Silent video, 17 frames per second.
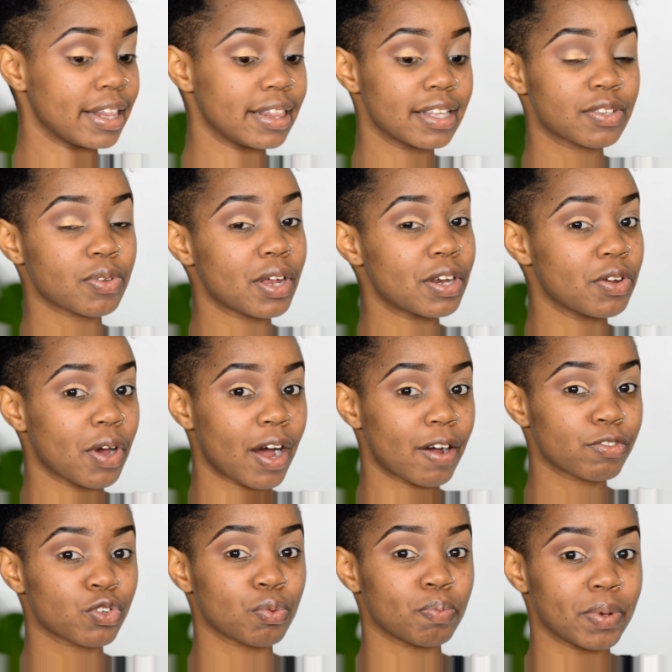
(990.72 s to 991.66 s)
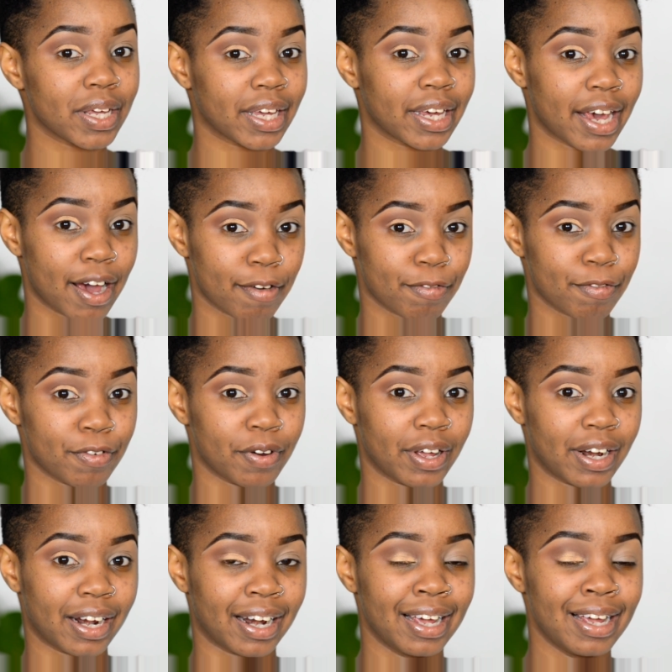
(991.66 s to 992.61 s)
this one you have to be
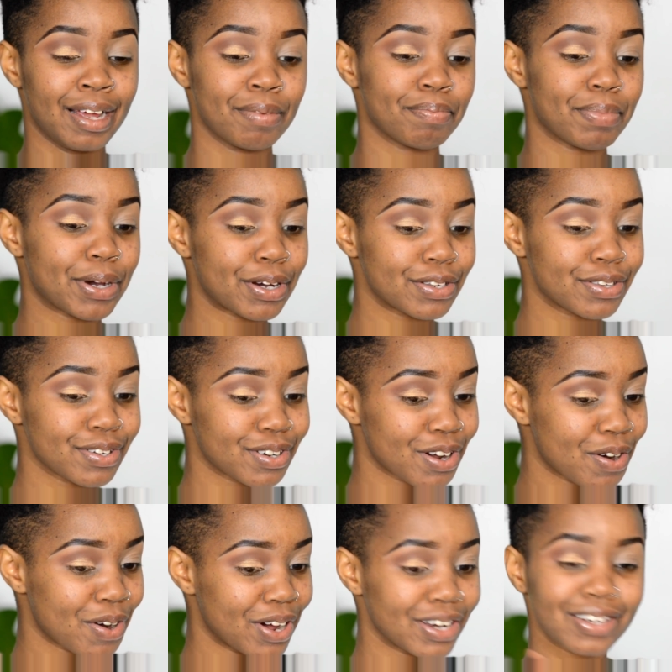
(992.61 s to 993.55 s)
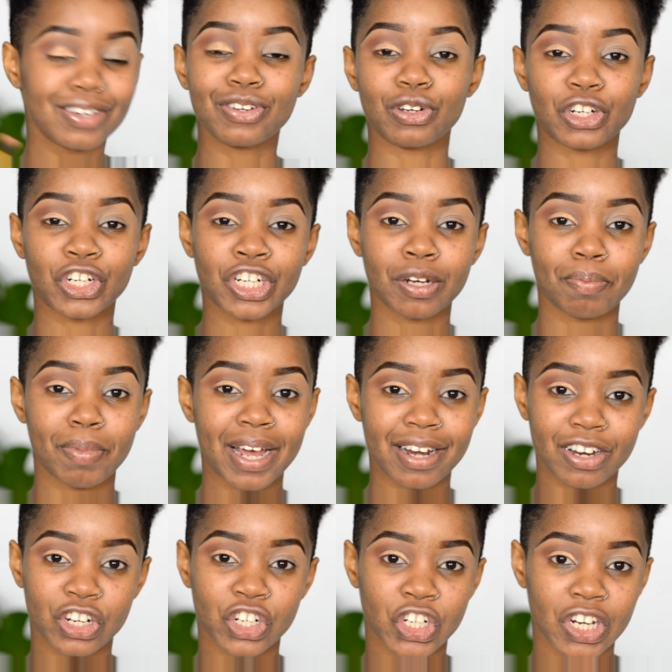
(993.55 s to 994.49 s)
careful, because you don't want your
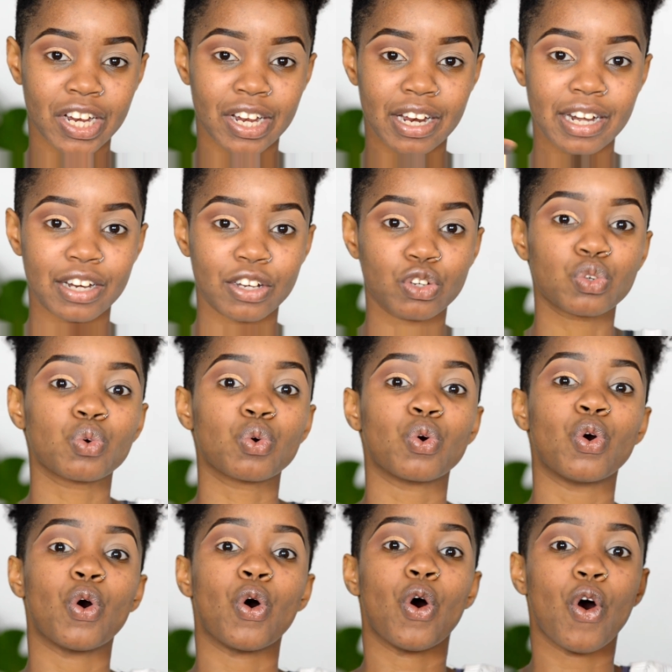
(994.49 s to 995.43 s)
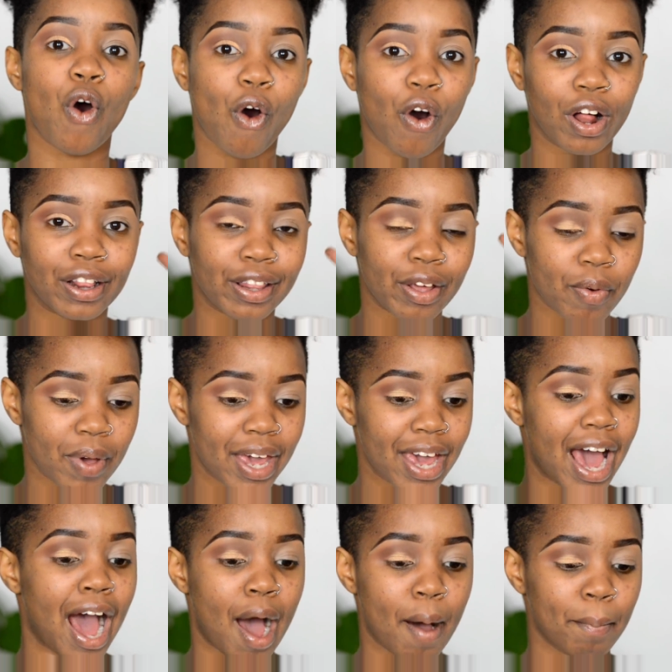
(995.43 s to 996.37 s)
shimmery shade to go all the way
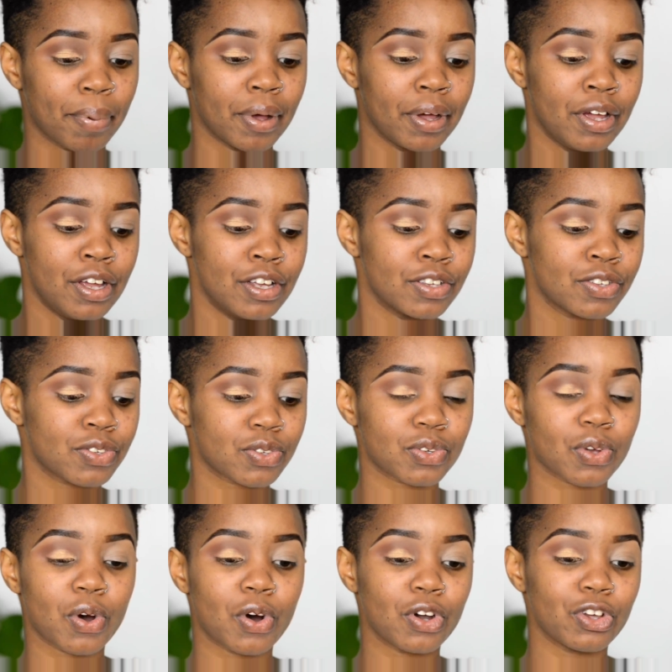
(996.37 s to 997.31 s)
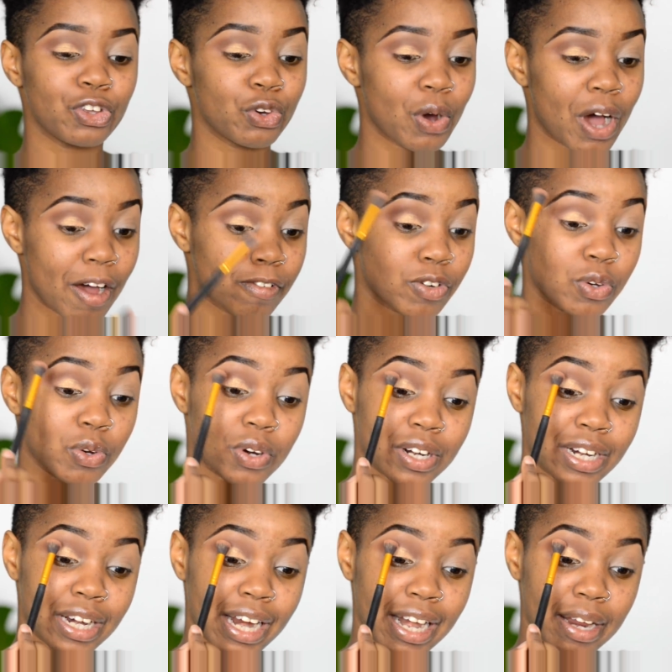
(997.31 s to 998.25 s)
up. So you have to
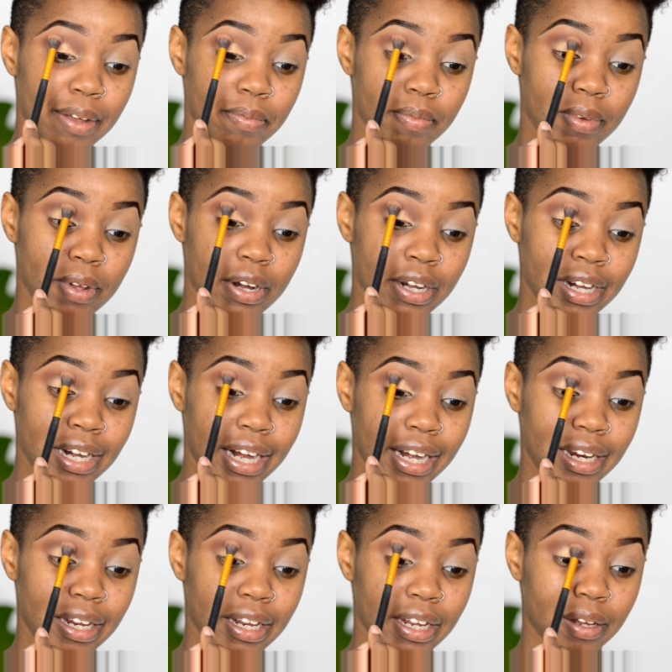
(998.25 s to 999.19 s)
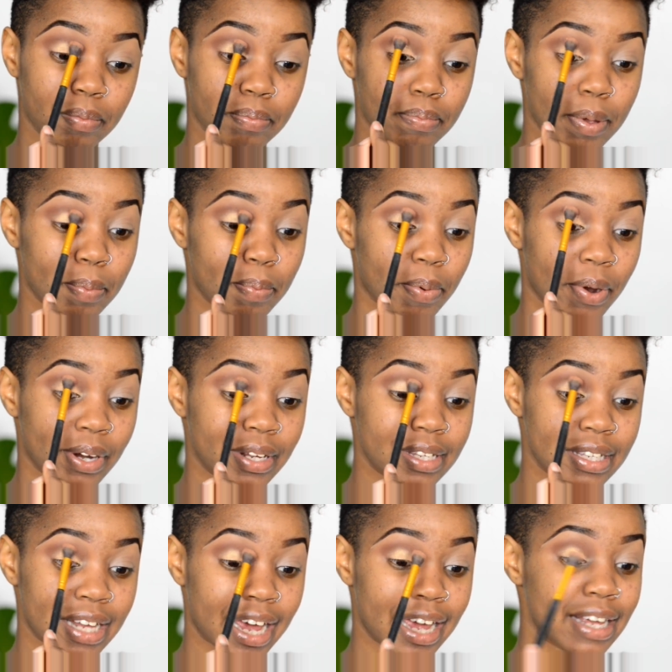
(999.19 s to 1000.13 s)
really be
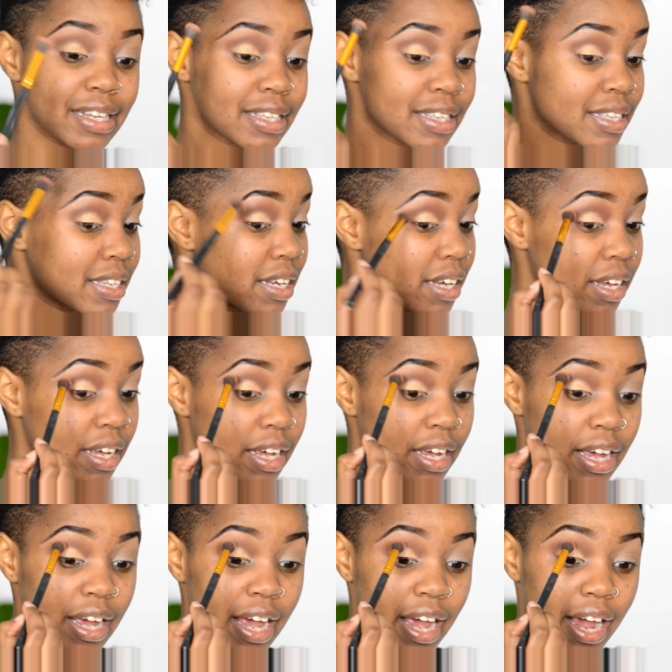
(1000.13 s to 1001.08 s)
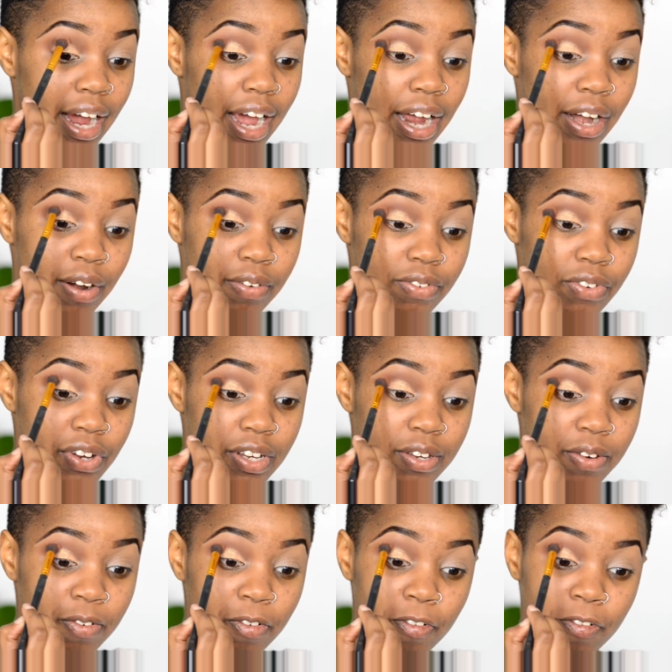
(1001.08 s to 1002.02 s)
precise and kind of
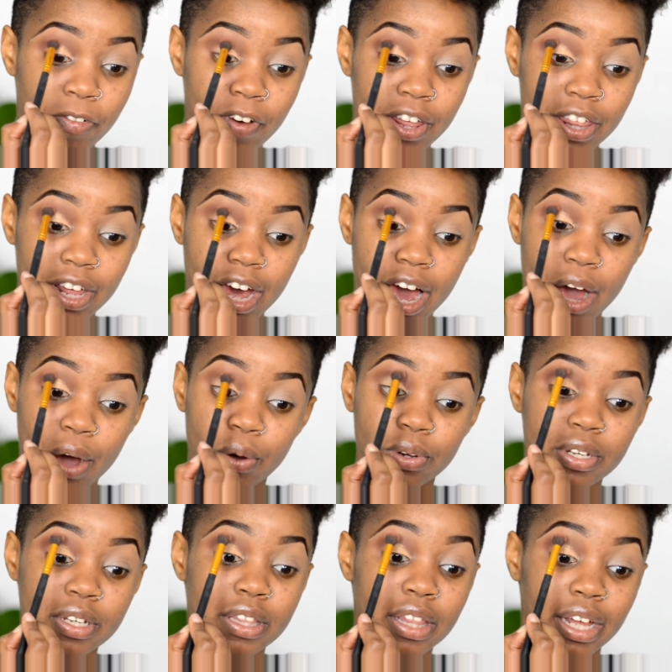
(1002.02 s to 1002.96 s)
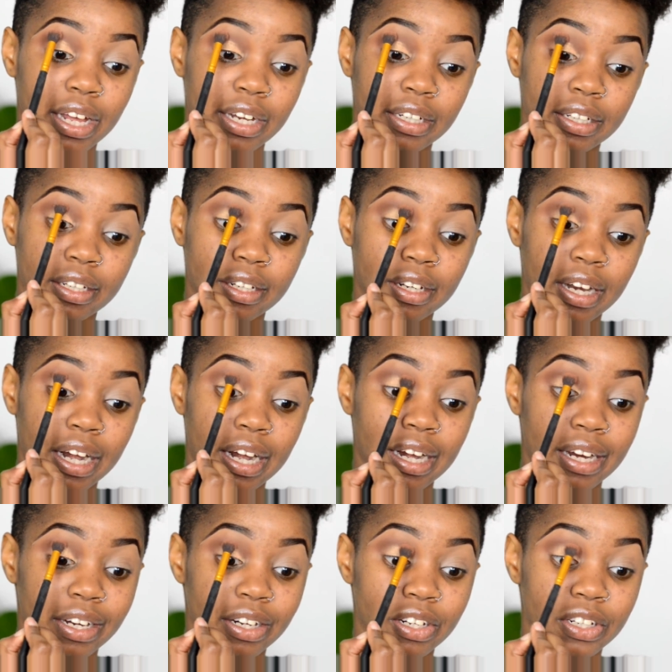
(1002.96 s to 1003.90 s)
just feather out that
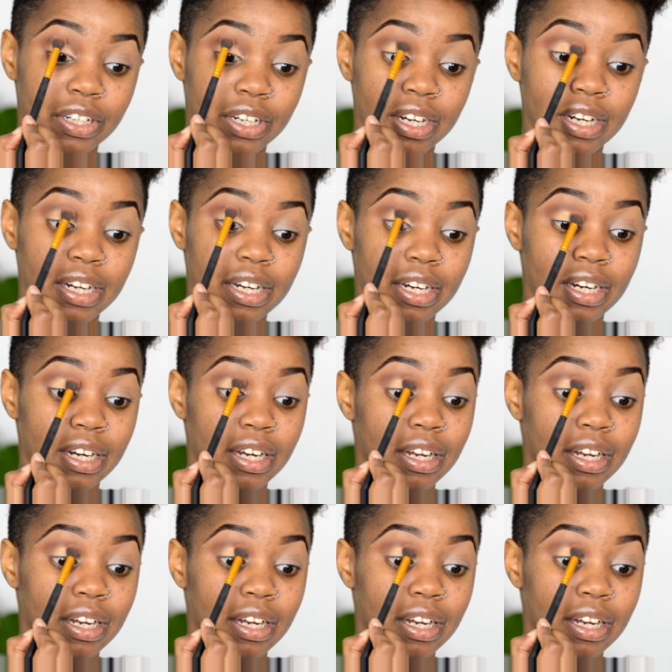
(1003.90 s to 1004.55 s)
lid shade,